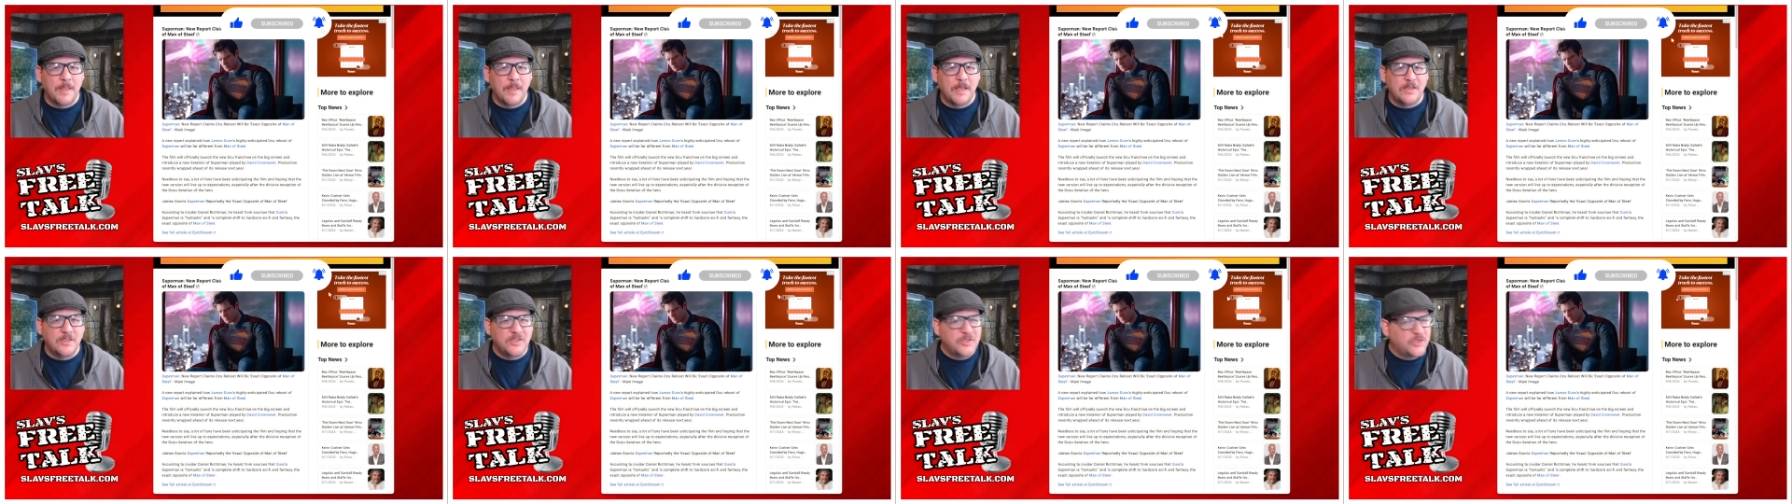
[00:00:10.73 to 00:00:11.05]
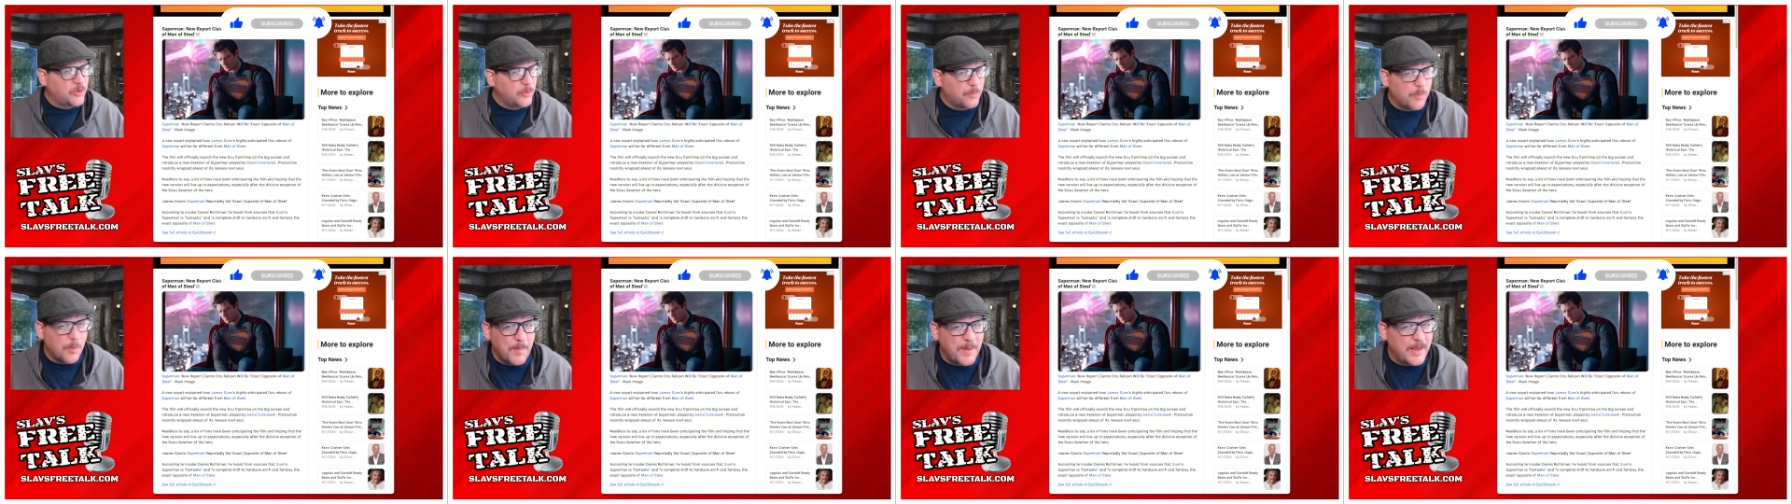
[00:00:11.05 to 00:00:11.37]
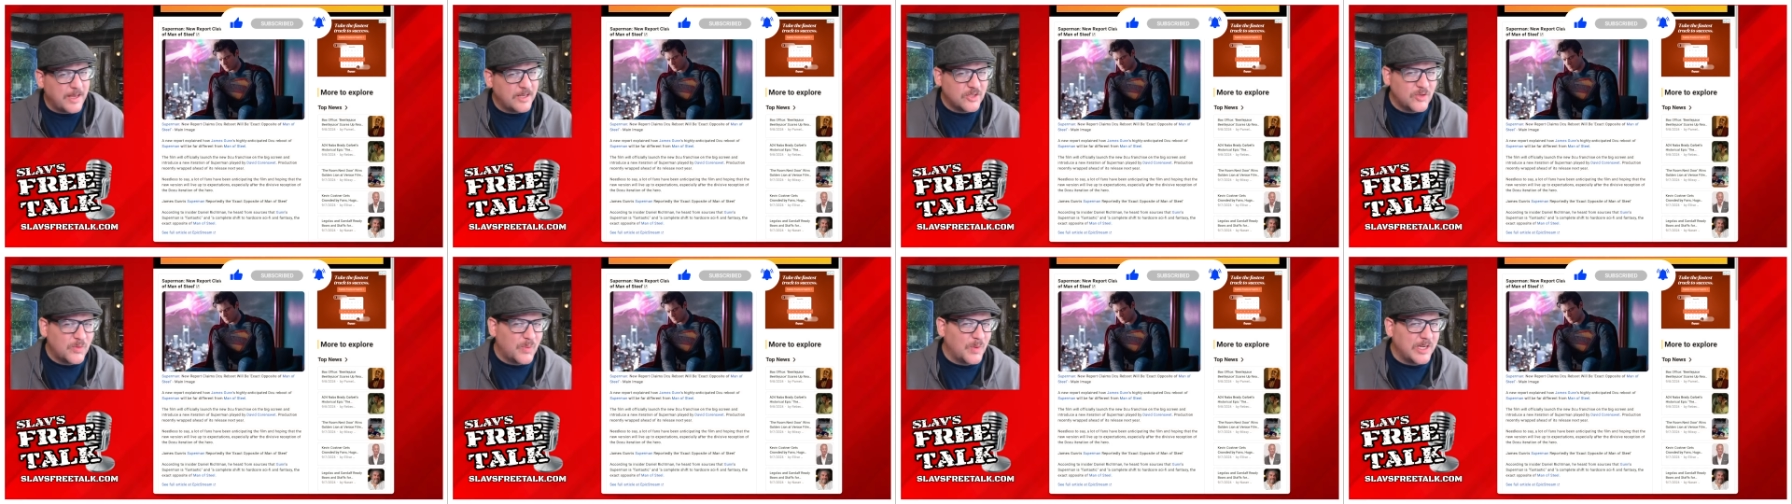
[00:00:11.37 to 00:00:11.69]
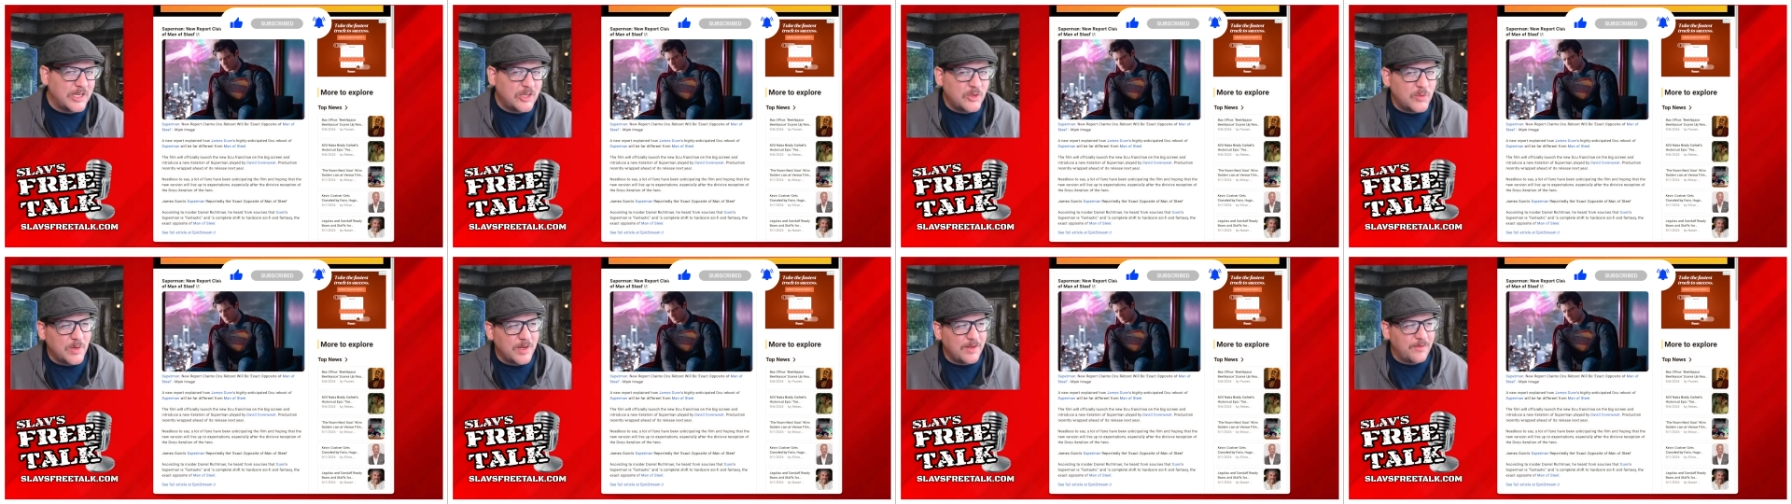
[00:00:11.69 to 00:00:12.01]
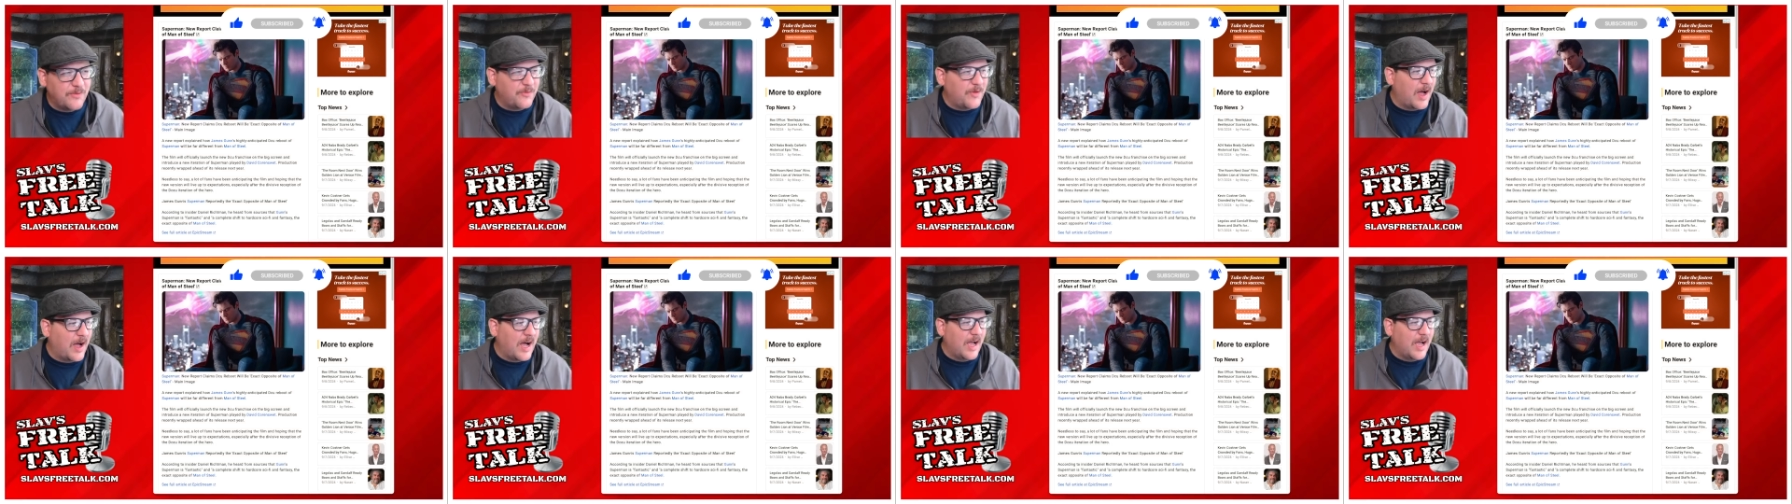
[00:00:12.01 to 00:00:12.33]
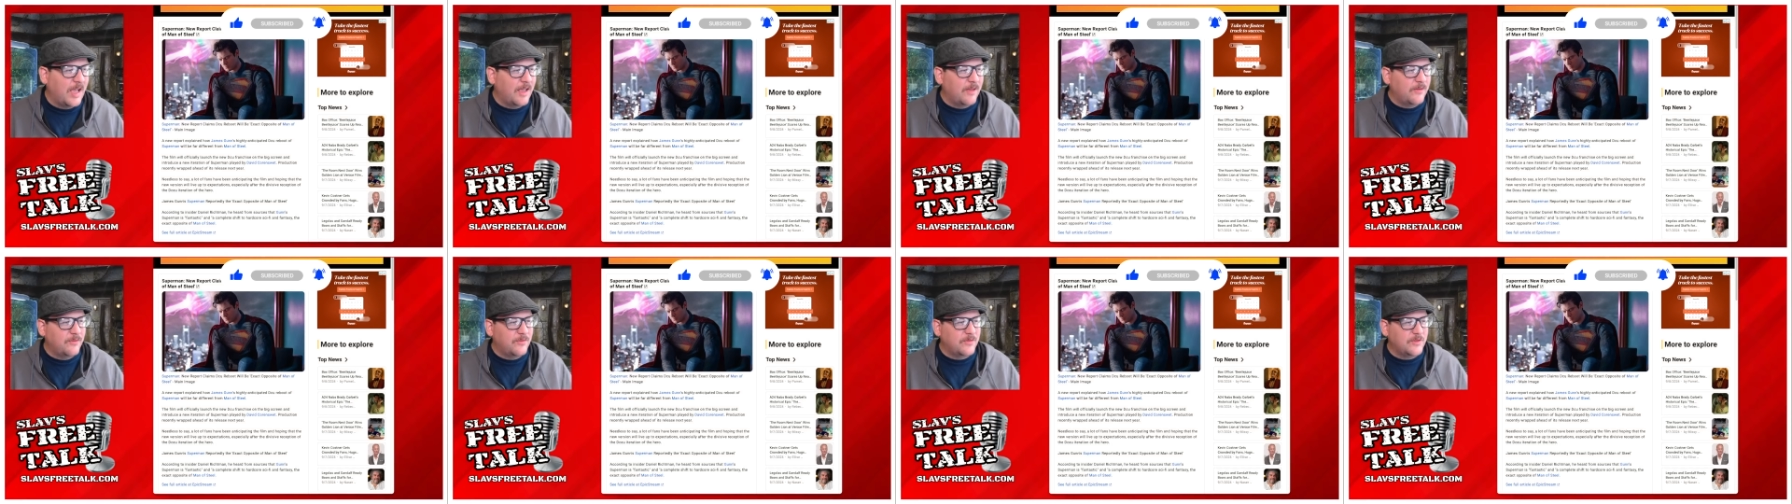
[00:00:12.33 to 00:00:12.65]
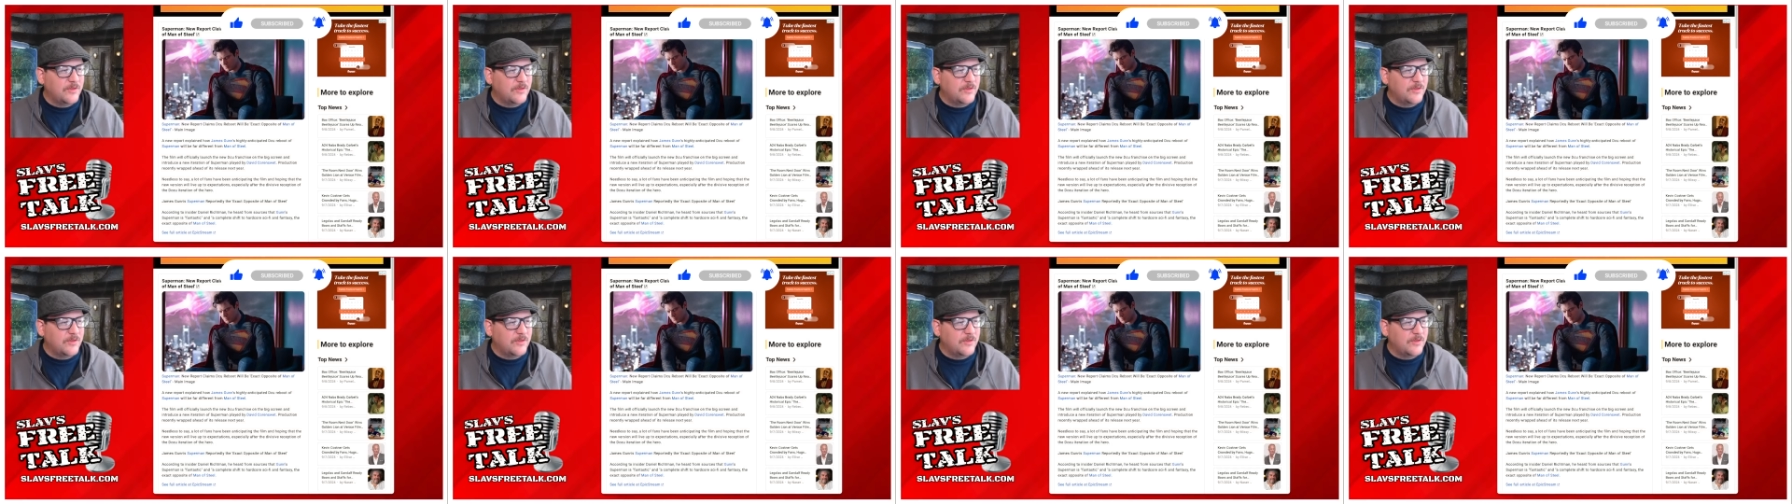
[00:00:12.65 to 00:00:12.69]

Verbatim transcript: Superman 2025